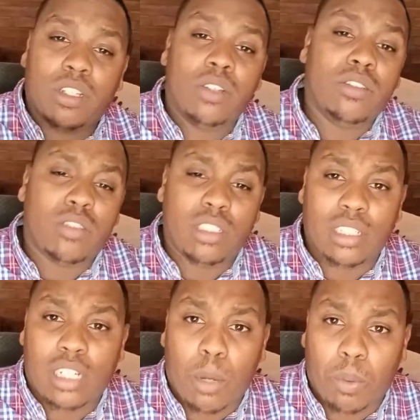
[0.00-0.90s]
So those are
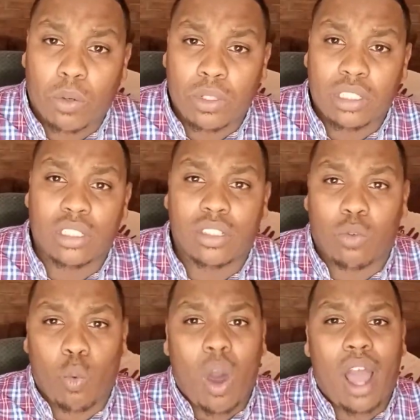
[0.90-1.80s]
just a couple of reasons
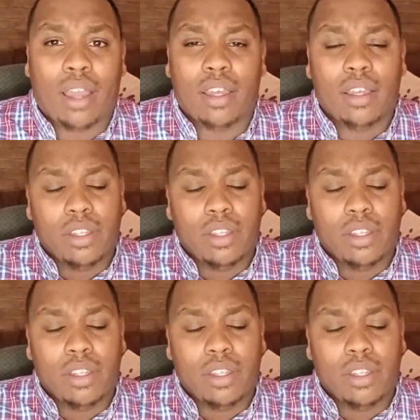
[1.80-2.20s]
of why